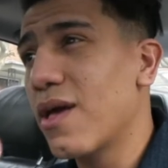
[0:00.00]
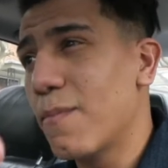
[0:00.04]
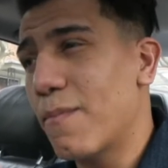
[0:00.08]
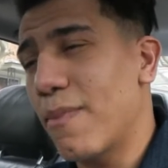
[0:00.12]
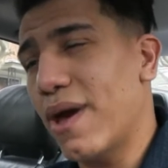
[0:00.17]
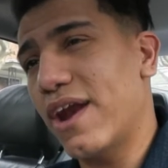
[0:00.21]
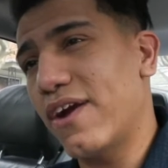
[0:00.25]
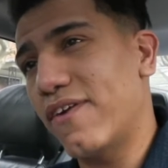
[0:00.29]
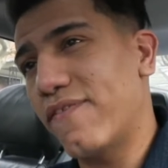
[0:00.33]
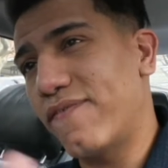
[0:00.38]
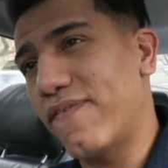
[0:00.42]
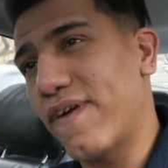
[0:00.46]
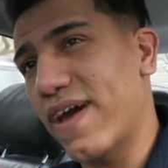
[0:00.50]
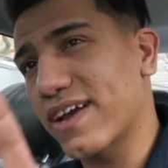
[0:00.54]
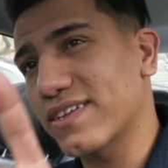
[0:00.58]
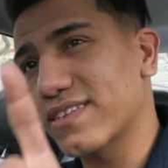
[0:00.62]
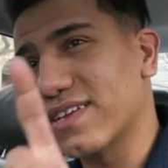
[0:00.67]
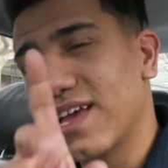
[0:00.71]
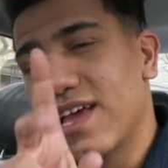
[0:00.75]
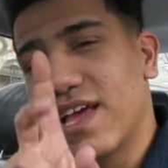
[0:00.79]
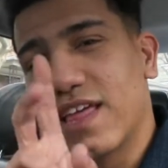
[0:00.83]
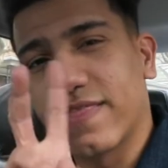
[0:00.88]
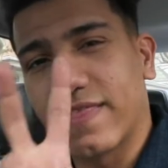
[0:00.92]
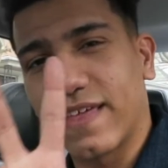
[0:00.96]
Matter of fact,
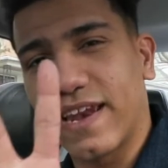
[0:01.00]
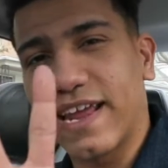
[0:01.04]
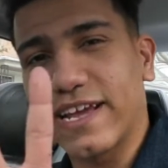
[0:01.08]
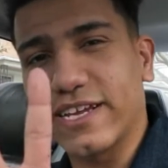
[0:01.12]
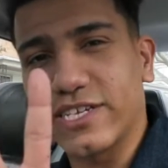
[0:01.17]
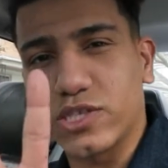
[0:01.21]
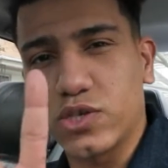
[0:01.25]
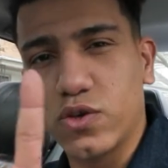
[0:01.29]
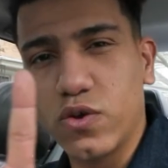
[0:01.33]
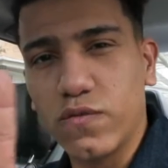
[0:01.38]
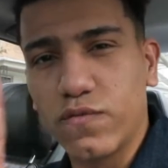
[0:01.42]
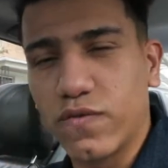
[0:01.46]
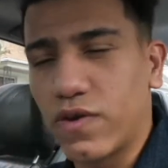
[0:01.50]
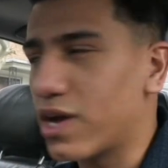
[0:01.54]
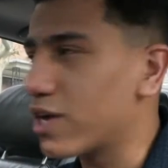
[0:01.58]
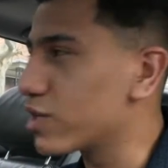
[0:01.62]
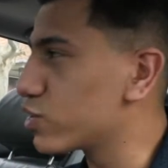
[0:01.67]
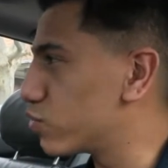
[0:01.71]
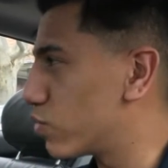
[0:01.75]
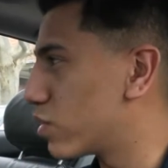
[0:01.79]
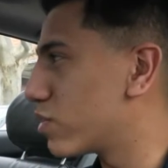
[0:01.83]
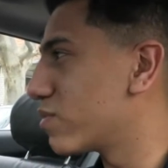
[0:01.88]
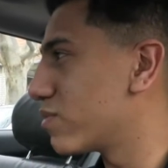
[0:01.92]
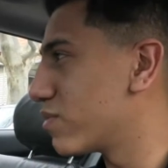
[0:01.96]
the last two
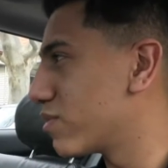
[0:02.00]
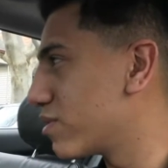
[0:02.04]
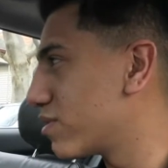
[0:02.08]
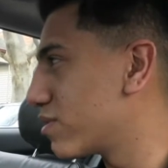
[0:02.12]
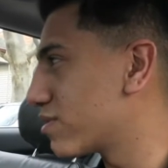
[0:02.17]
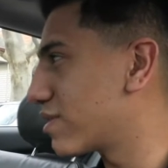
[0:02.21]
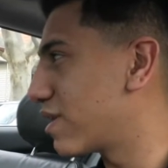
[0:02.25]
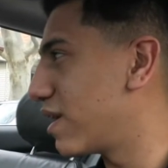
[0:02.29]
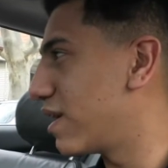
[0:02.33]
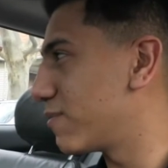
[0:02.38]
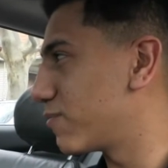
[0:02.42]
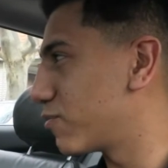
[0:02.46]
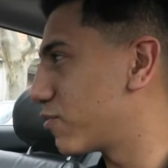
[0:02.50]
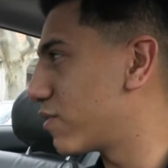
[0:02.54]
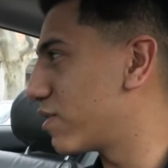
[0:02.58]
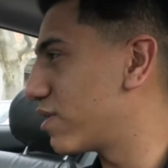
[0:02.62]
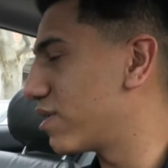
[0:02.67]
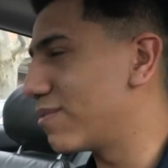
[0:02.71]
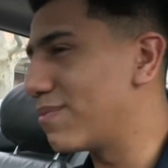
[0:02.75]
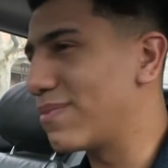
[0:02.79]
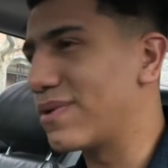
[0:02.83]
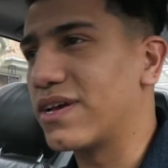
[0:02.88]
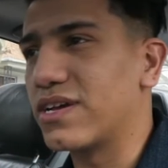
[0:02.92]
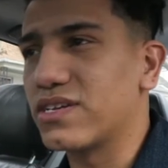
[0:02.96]
vlogs were
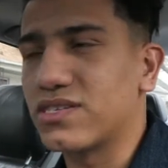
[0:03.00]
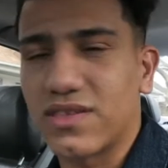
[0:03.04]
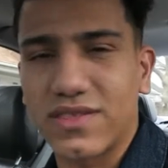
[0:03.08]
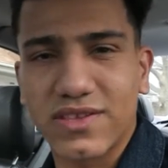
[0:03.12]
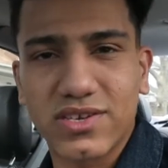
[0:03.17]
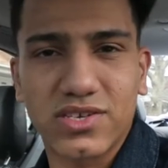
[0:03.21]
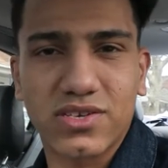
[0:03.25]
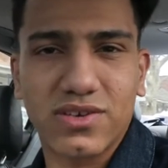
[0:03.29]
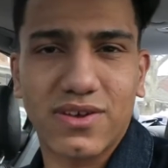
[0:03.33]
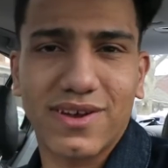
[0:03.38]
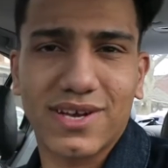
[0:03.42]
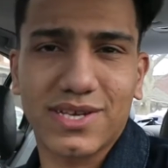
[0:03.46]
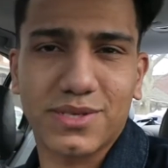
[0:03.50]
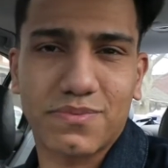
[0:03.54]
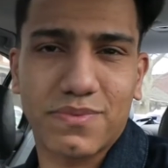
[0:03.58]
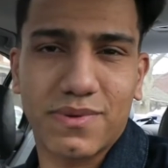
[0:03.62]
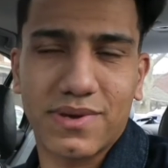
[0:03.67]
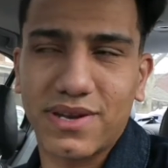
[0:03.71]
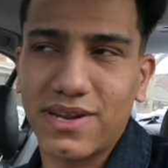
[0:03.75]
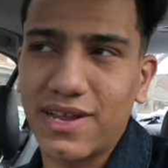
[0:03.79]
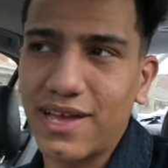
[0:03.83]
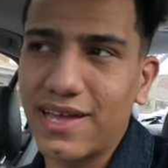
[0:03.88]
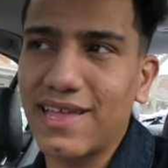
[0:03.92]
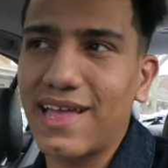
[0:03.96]
copyrighted because of the songs,
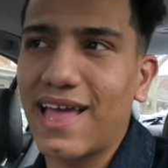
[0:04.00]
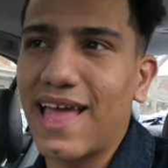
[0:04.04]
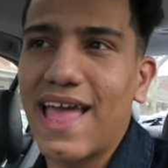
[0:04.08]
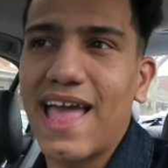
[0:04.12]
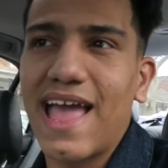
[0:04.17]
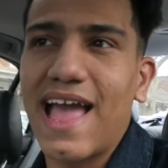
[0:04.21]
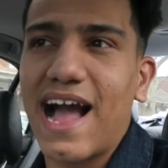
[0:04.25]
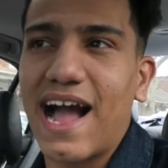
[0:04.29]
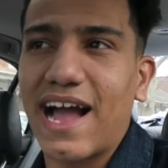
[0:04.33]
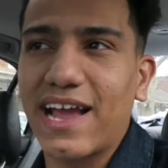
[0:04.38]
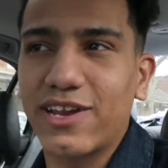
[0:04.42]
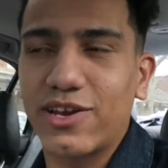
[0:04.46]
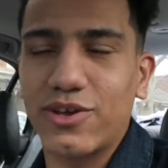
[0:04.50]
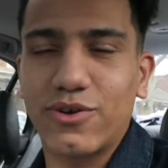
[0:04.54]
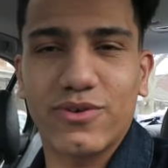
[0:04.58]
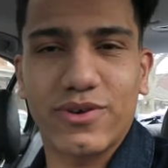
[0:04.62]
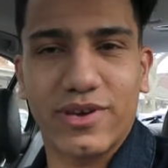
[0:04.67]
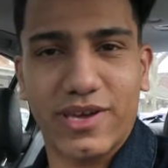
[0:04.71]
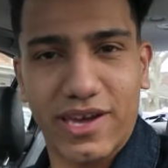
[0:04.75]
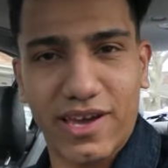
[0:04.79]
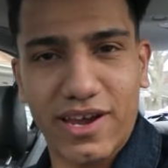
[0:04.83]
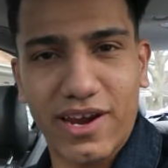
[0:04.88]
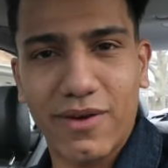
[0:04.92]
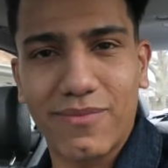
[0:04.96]
but yeah, eh, I don't
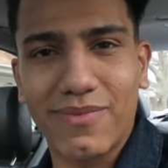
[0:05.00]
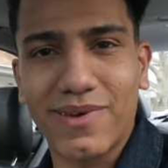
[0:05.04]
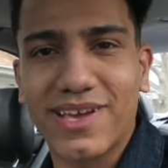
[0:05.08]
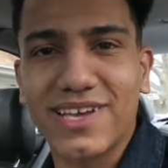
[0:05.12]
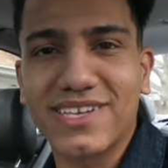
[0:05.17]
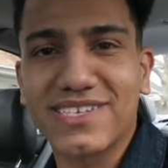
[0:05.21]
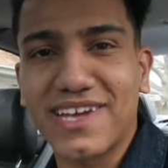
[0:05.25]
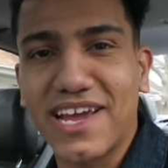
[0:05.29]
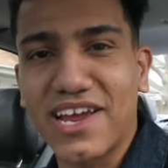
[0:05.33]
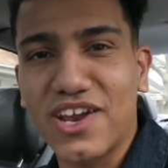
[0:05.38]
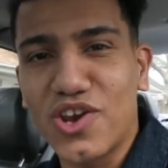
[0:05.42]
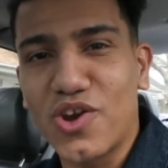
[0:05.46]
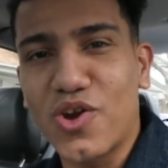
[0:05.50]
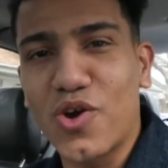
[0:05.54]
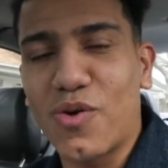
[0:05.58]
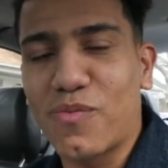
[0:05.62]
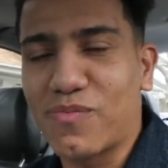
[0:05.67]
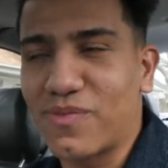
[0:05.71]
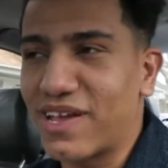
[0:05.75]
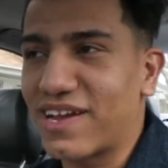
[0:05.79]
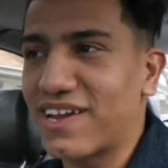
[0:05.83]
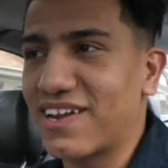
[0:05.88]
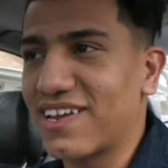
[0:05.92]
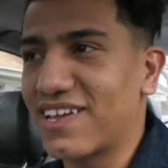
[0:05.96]
care because I know
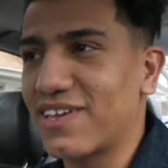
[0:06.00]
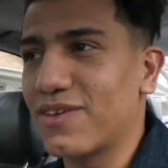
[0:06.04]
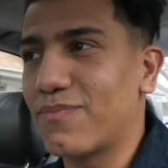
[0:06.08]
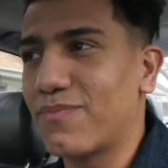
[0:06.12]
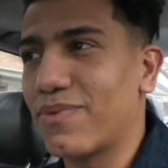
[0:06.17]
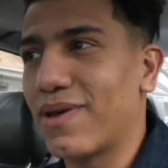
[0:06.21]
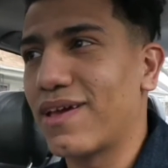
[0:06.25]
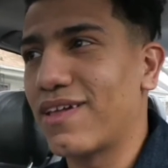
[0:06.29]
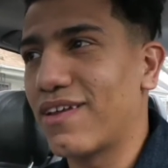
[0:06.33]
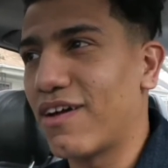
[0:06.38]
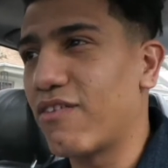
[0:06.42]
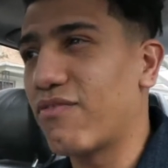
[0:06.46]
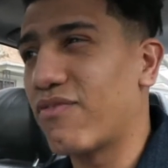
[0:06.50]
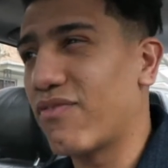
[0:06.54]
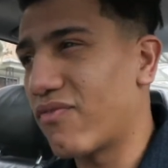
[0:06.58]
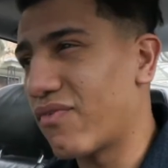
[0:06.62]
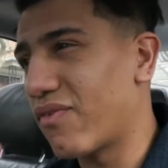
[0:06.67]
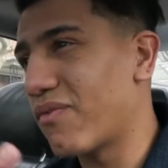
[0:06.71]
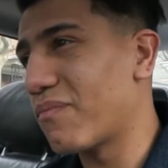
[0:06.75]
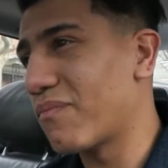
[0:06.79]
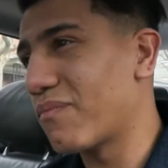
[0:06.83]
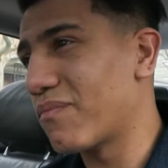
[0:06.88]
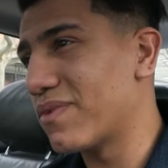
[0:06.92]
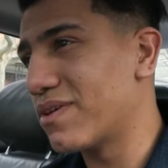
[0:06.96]
I'm not gonna get paid off of
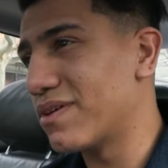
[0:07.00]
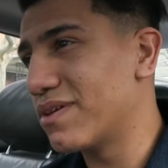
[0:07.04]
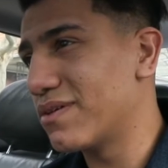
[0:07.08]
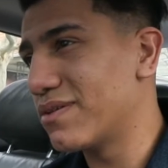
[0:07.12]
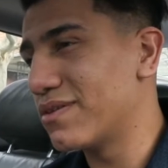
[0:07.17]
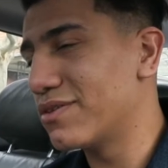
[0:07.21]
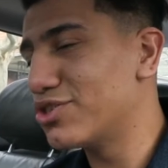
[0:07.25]
them.